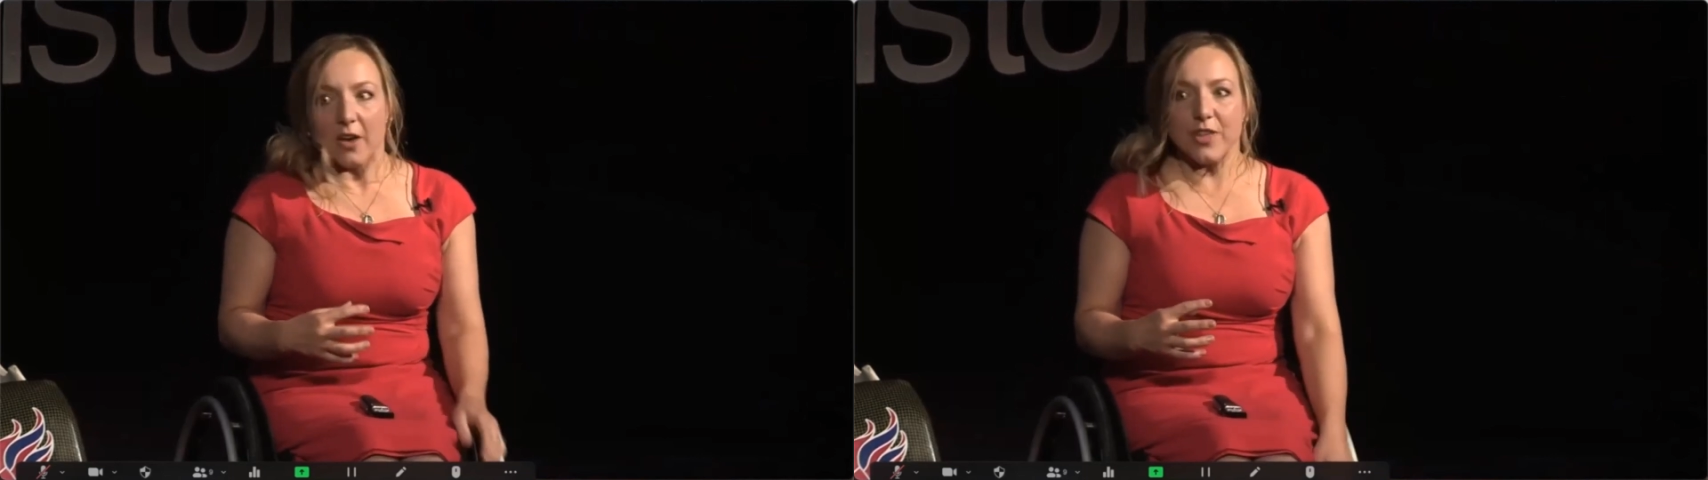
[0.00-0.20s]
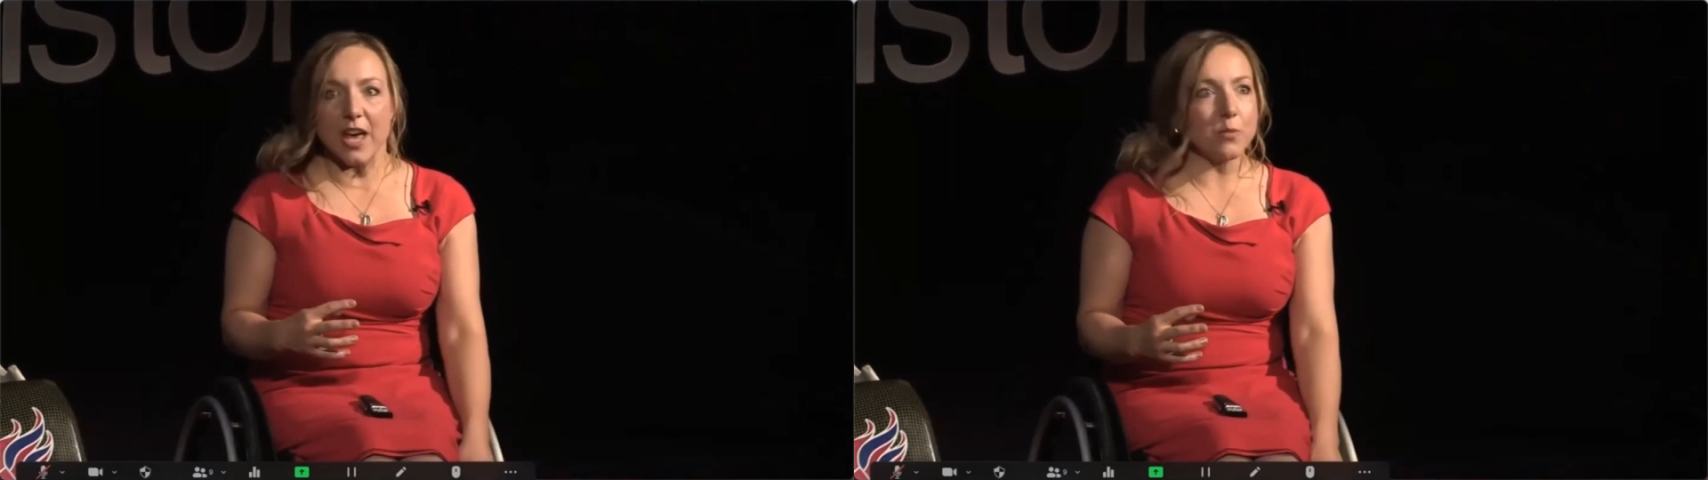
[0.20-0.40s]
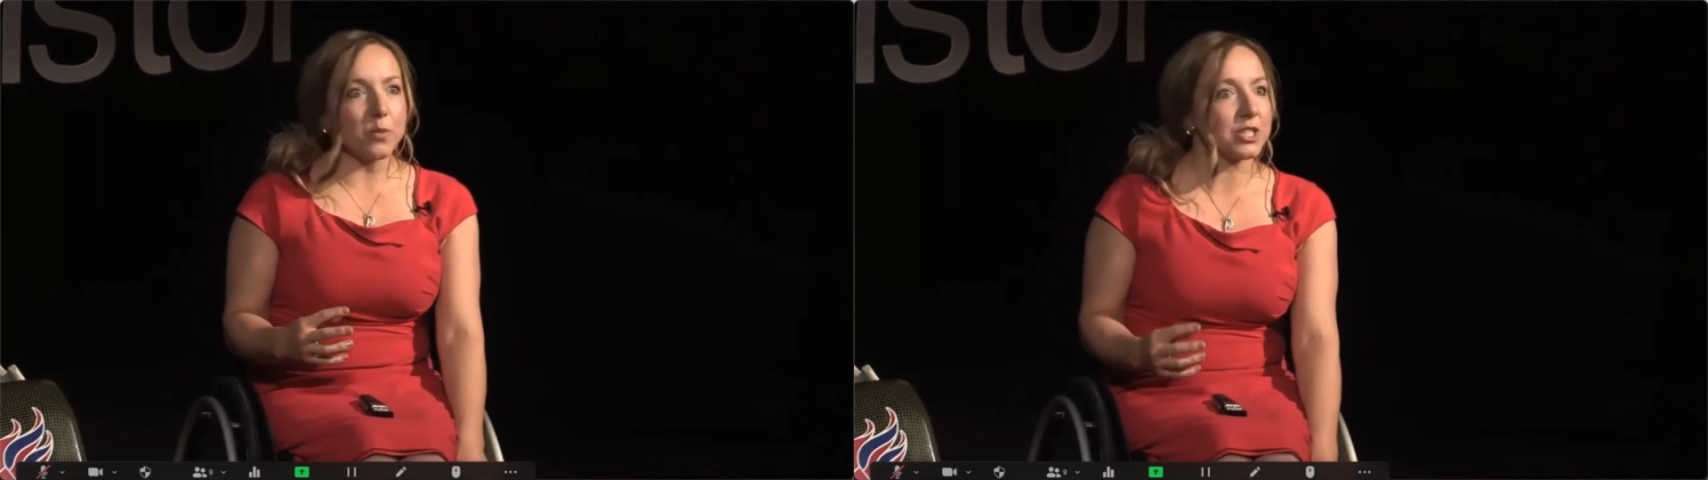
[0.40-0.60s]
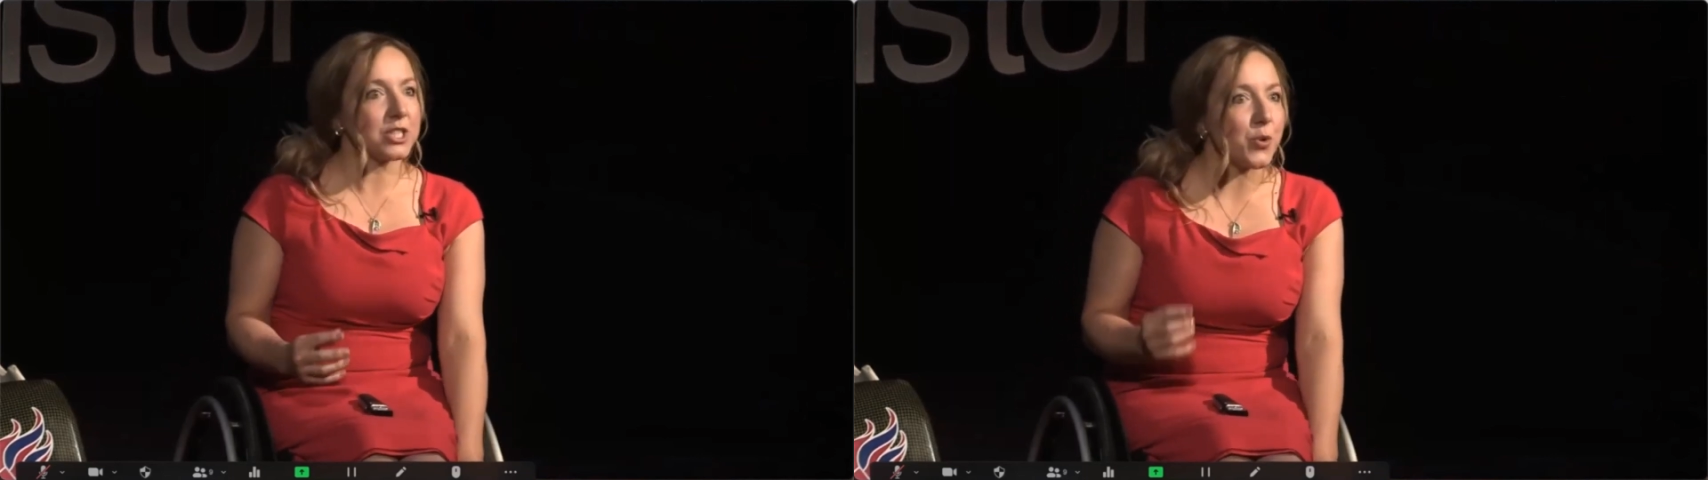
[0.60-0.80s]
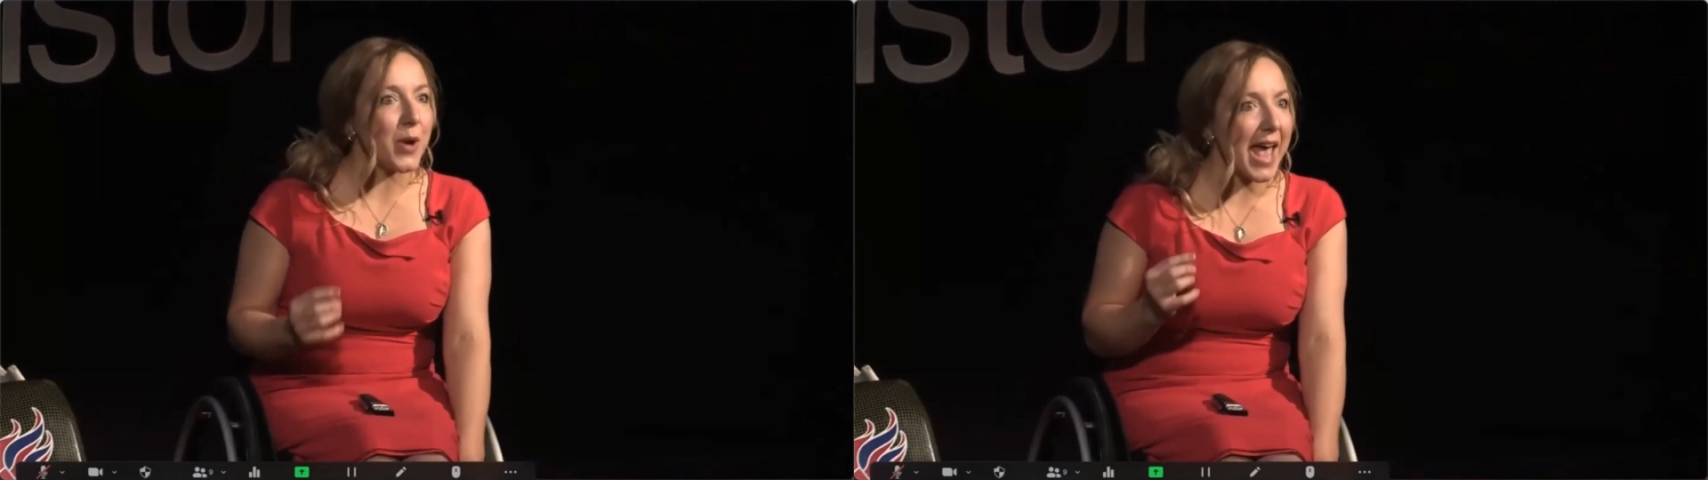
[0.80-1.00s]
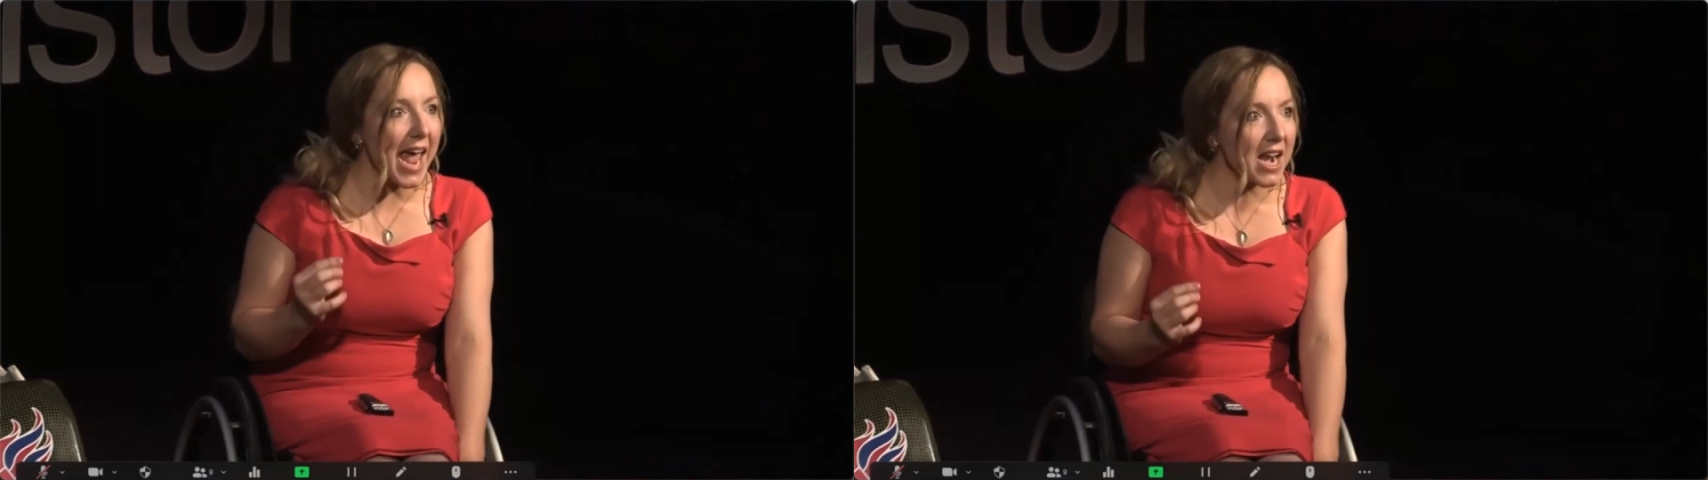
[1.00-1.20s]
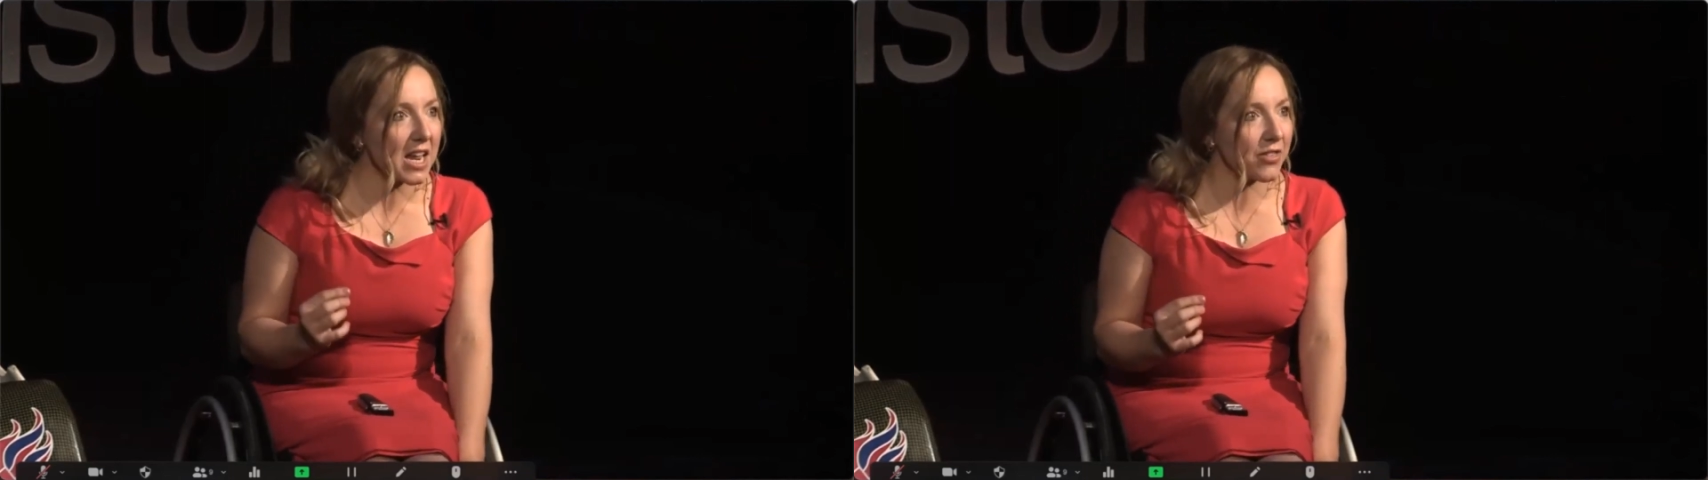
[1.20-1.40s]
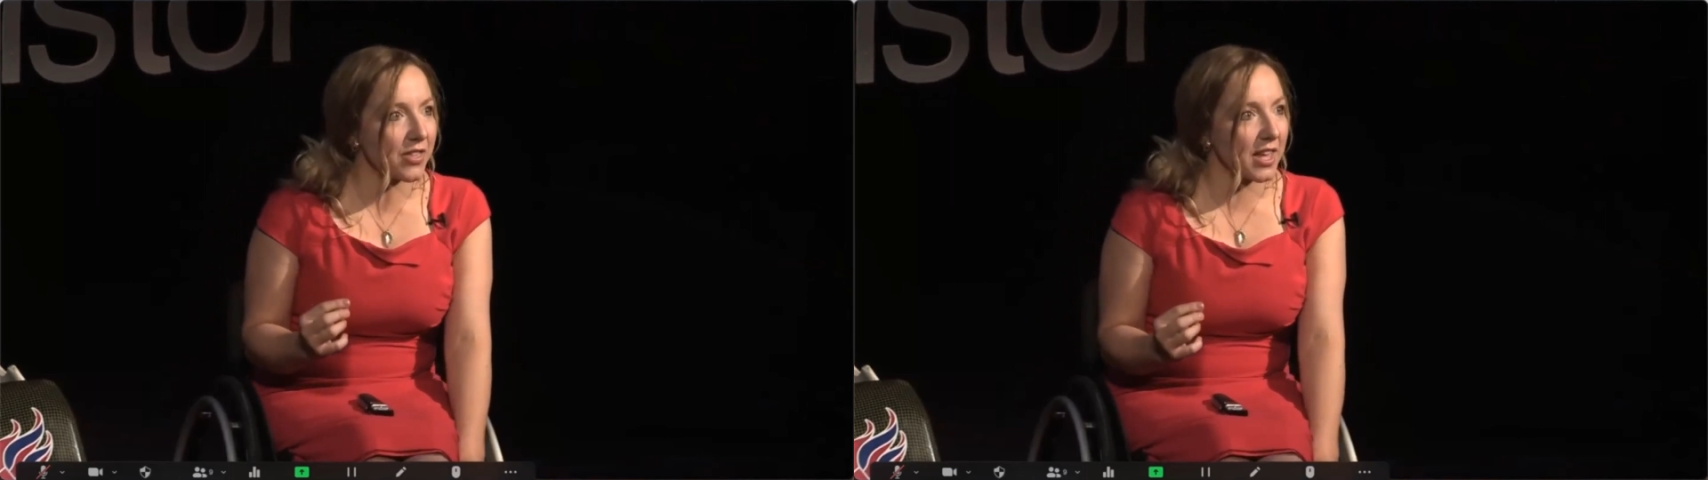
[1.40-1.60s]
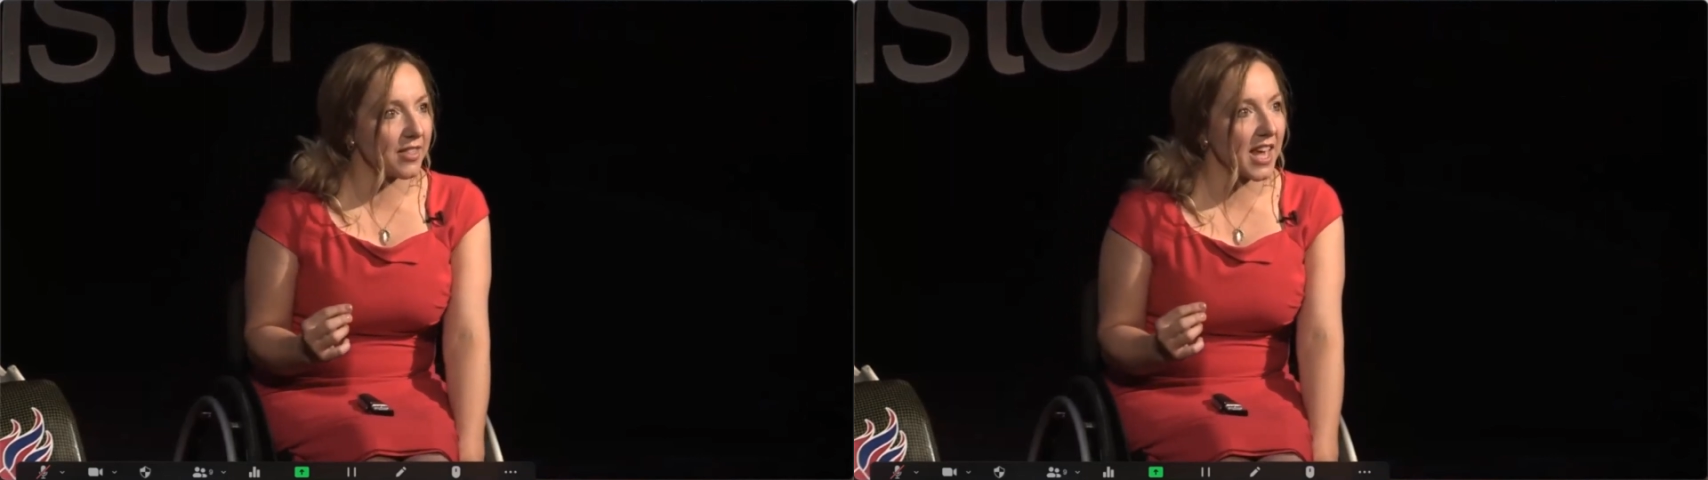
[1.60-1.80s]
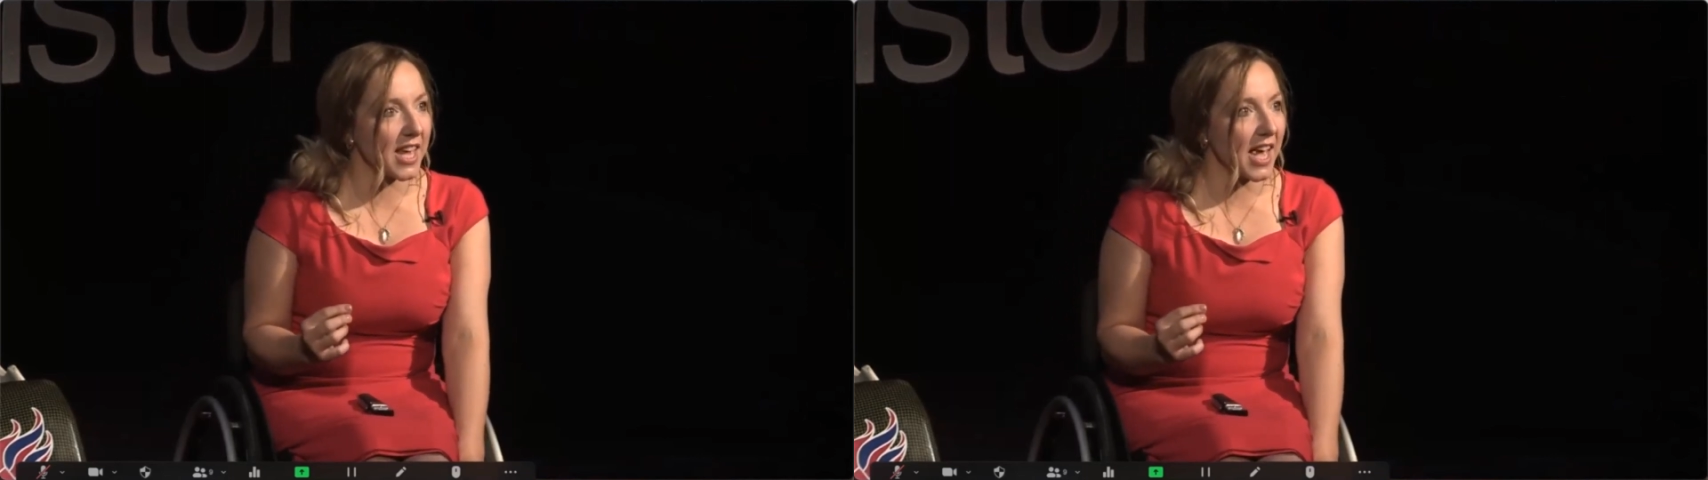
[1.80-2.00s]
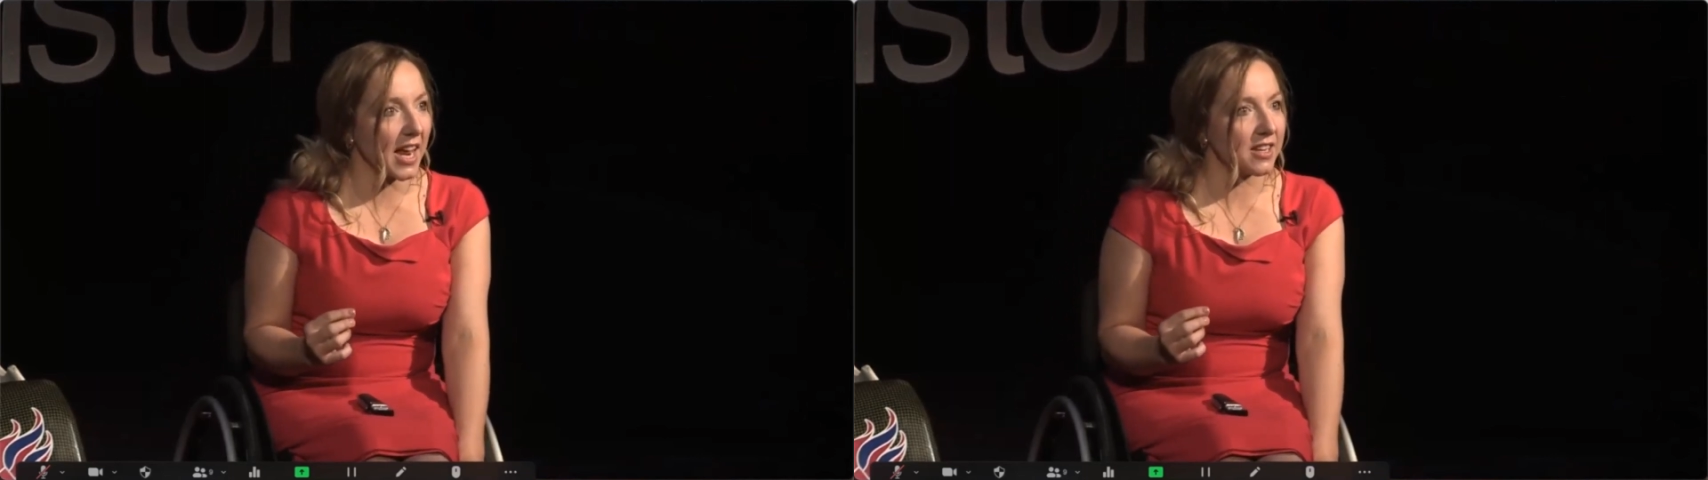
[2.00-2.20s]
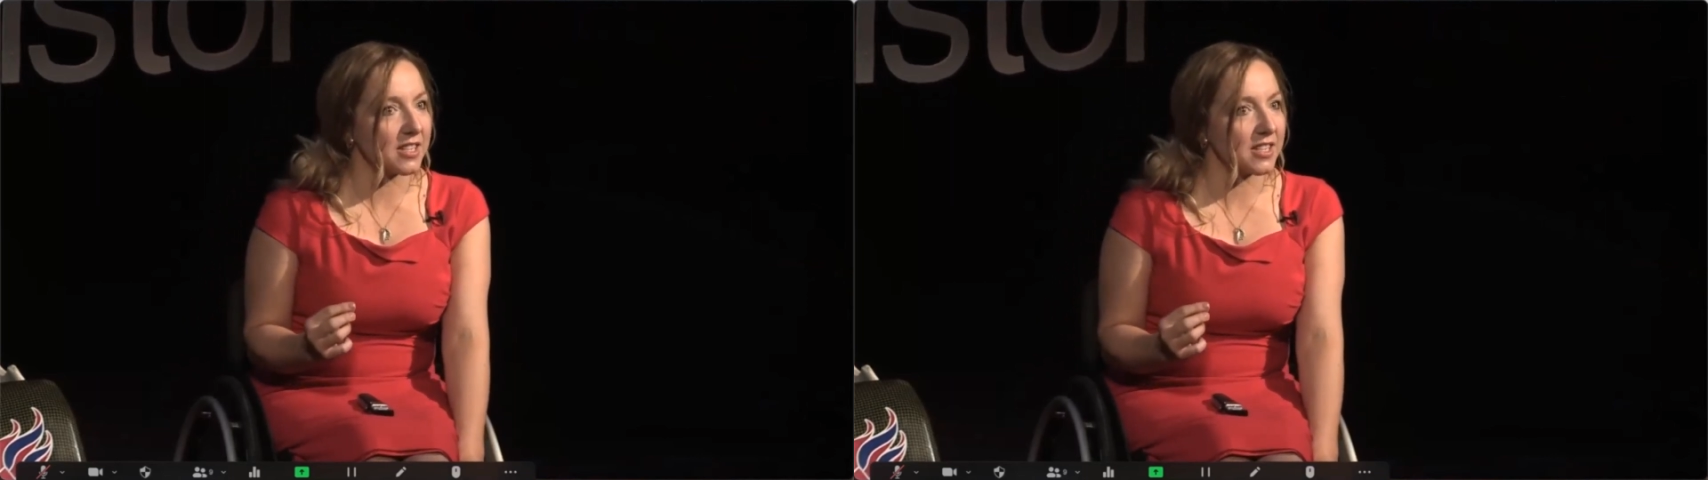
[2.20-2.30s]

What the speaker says: They will do anything they can